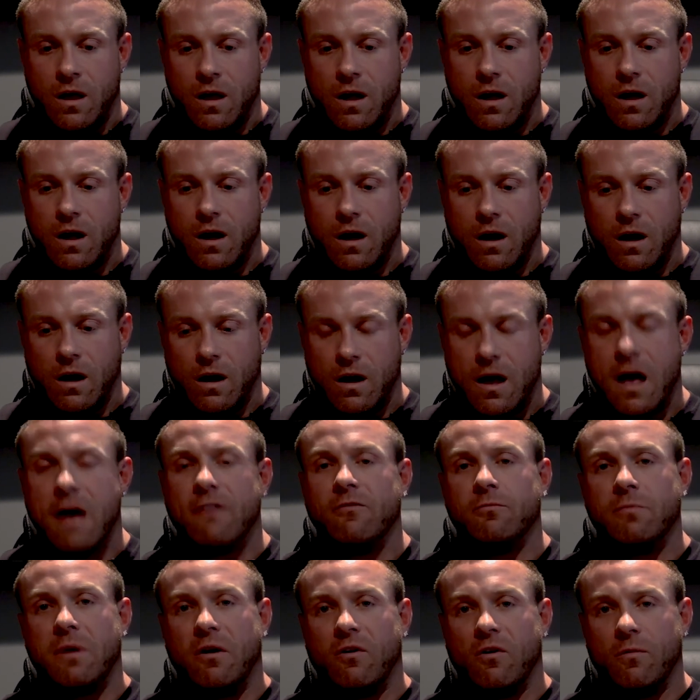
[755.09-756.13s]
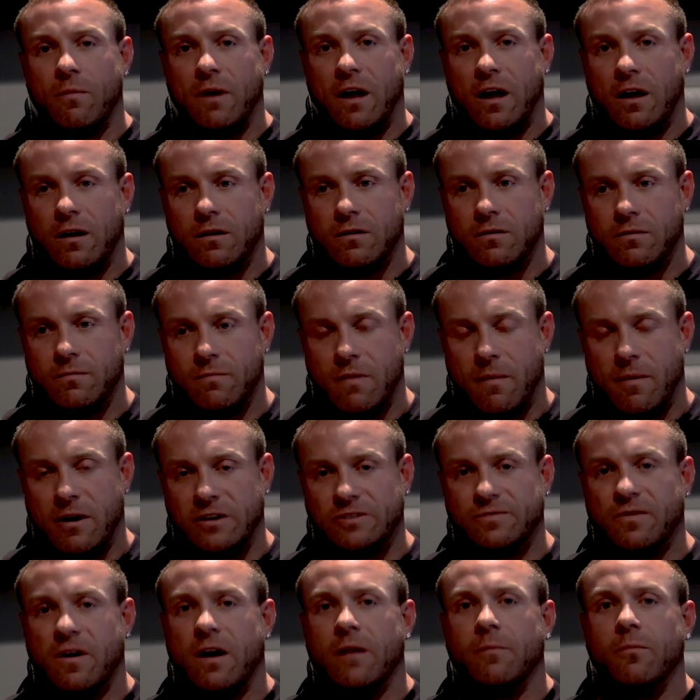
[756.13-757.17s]
having my roommate, my
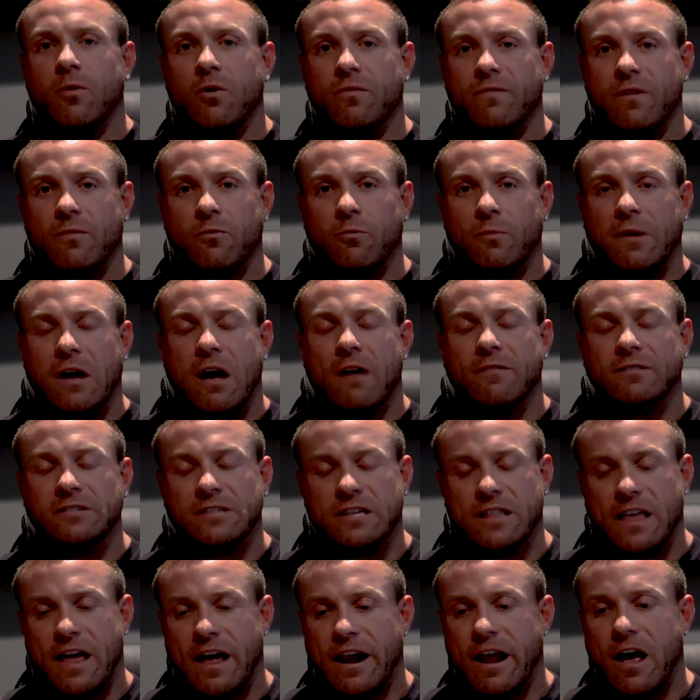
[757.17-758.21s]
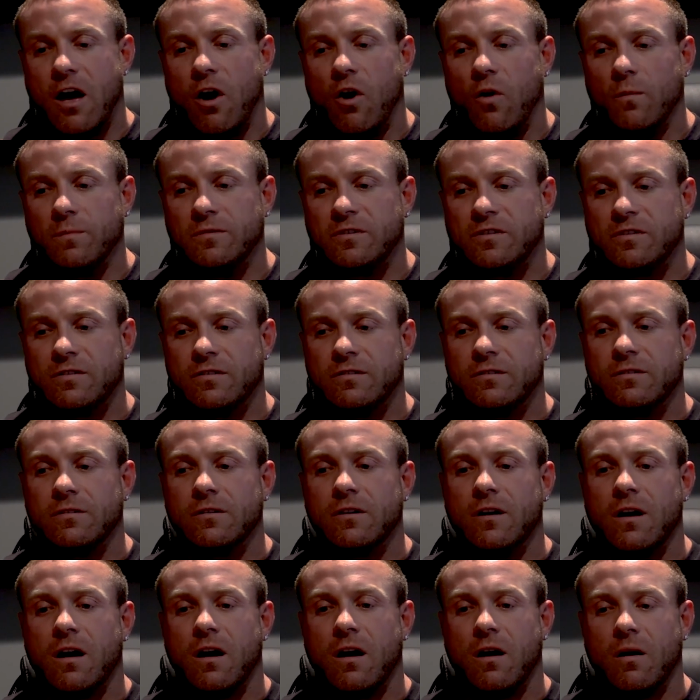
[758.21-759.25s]
best friend, move in with me, obviously that helped.
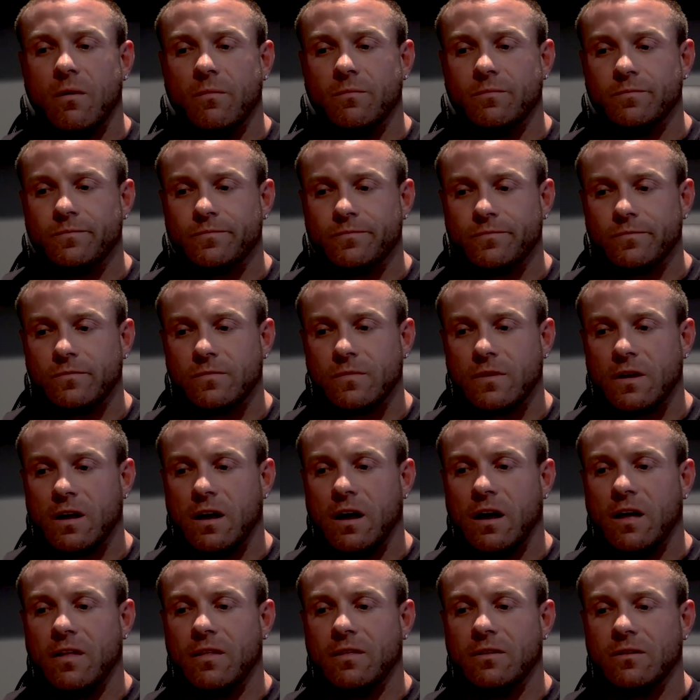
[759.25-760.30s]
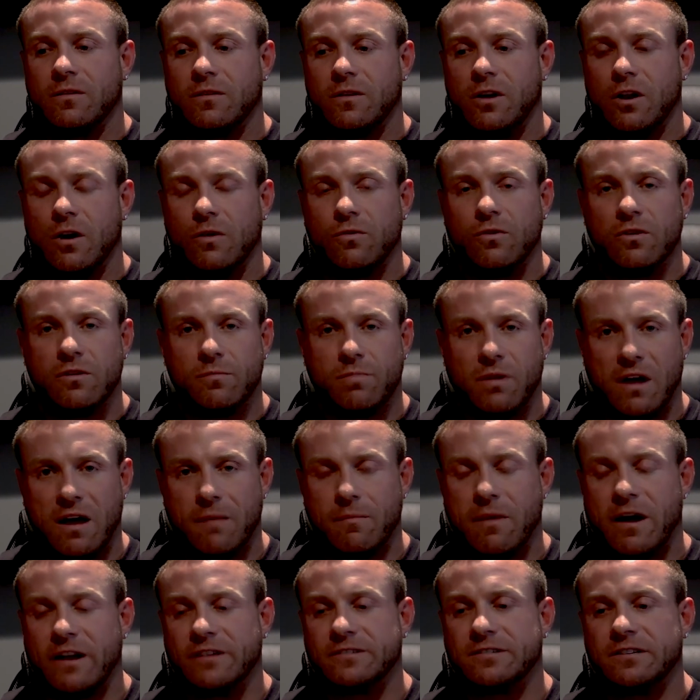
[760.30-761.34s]
And, you know, doing the plant
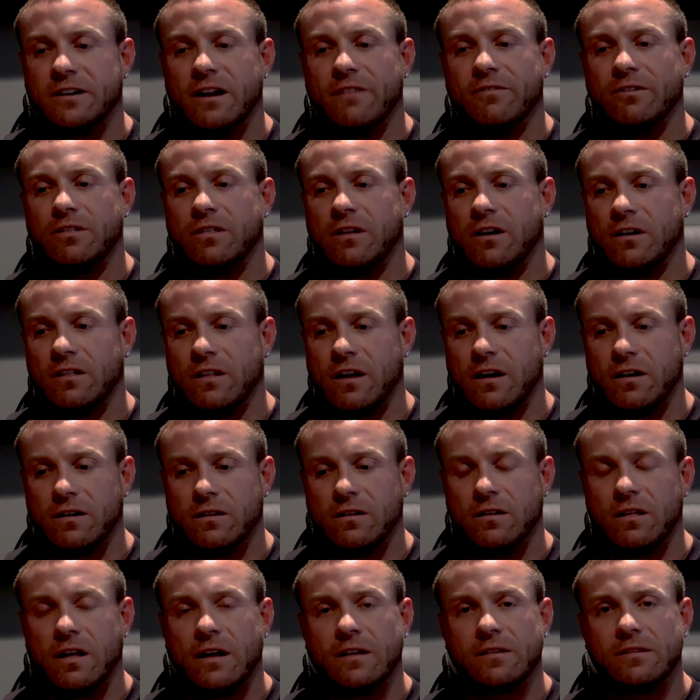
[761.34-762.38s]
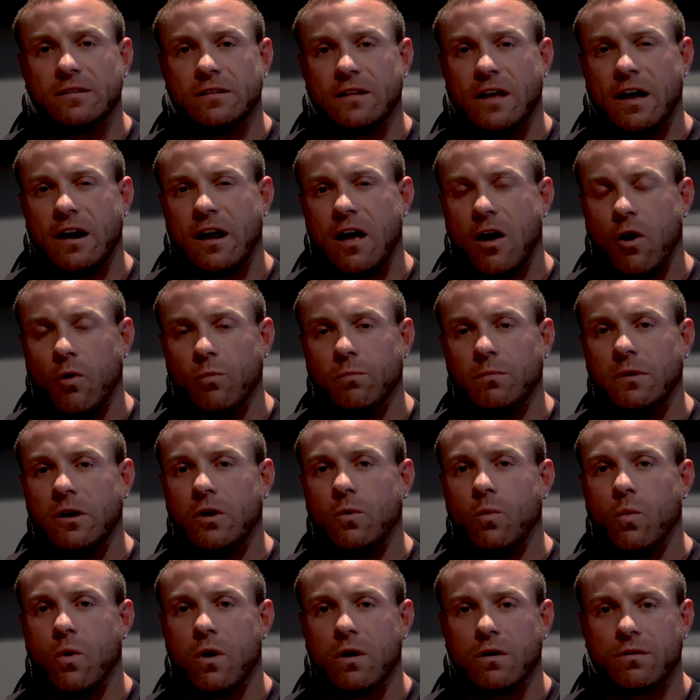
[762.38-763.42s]
medicine and everything, that helped me
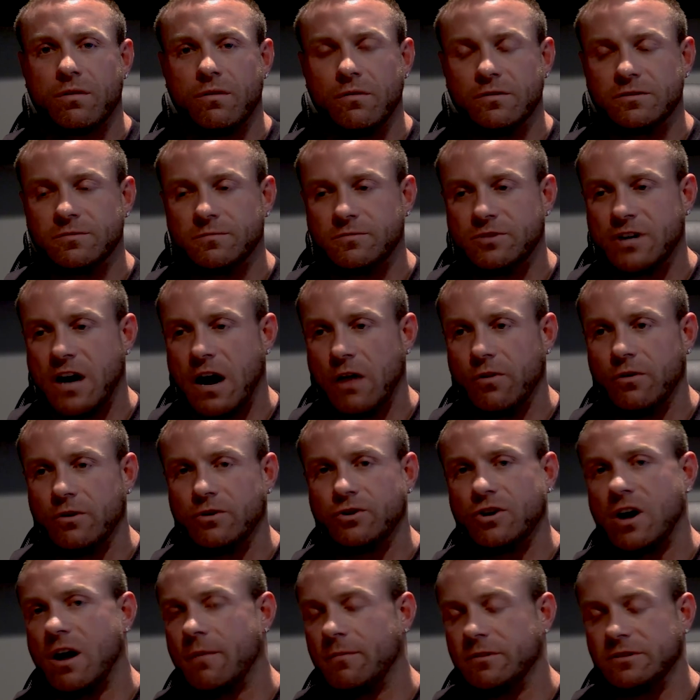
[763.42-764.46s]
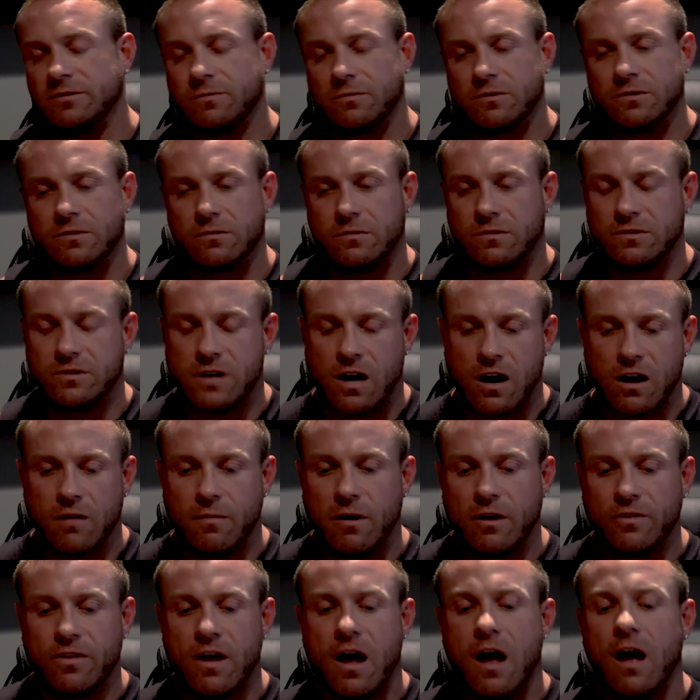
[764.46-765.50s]
work through some childhood traumas, and we'll talk
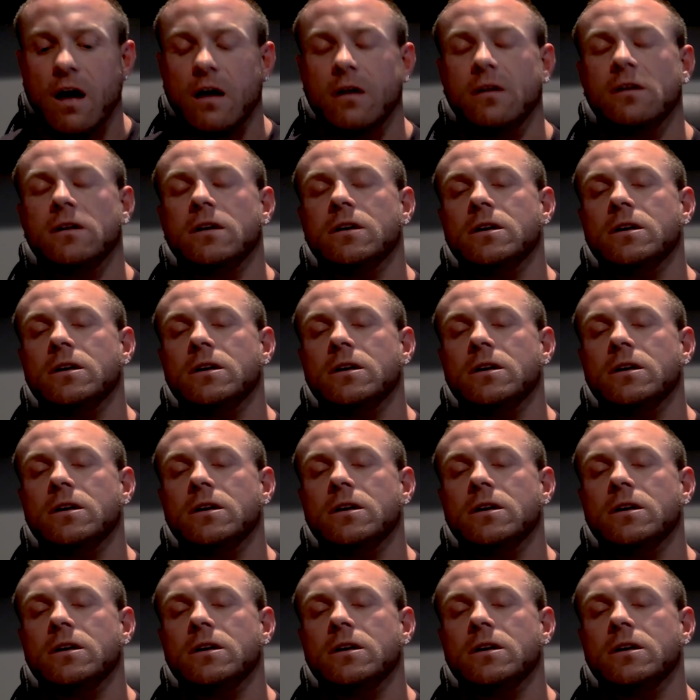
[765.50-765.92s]
about that.